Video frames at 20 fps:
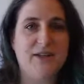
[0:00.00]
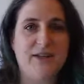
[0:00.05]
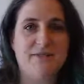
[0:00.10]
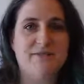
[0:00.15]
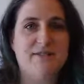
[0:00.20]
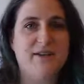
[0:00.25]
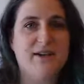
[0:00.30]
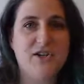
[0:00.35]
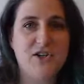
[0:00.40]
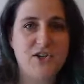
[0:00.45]

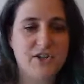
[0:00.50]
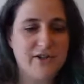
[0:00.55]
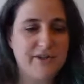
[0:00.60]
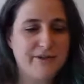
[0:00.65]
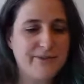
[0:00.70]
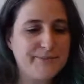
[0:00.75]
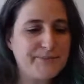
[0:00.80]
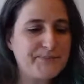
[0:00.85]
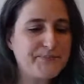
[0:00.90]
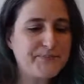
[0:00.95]

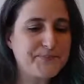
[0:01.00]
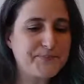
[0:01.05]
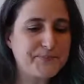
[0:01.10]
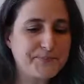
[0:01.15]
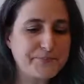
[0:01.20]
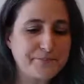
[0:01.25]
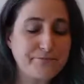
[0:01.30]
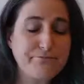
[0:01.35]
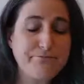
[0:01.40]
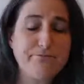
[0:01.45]
adventure
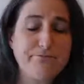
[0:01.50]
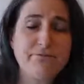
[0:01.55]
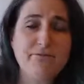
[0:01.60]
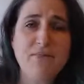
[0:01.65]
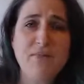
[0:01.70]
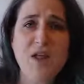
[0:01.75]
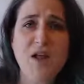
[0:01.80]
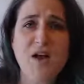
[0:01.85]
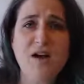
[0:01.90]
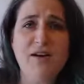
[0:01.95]

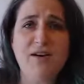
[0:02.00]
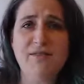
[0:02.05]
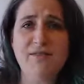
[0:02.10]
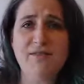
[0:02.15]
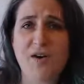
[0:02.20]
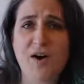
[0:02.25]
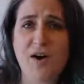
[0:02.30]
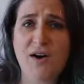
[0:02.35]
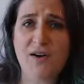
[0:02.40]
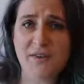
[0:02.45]
of
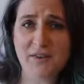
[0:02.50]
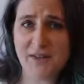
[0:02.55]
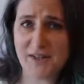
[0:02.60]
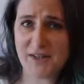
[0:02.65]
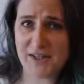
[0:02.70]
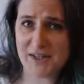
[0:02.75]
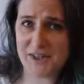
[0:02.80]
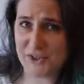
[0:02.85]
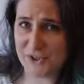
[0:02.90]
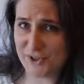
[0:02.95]

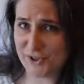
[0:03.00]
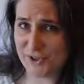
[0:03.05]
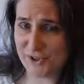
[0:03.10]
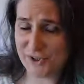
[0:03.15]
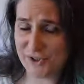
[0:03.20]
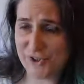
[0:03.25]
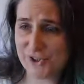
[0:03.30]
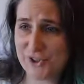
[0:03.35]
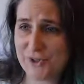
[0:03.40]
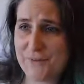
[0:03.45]
online
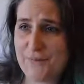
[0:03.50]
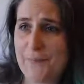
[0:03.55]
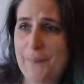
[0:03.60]
church.